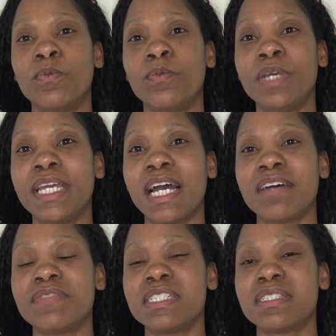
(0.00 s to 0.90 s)
We
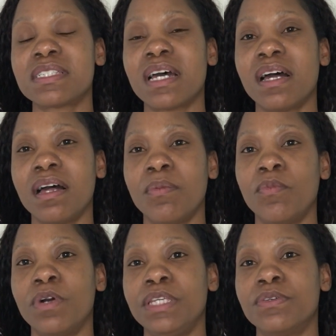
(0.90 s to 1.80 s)
have this,
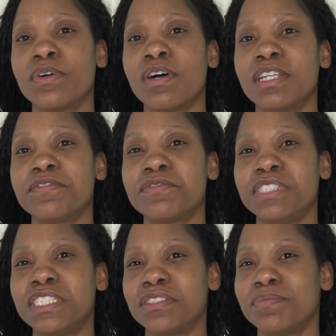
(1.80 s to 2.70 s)
what you call a
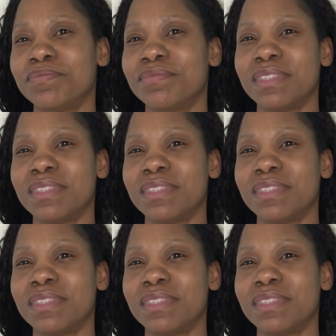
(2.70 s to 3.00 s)
freedom.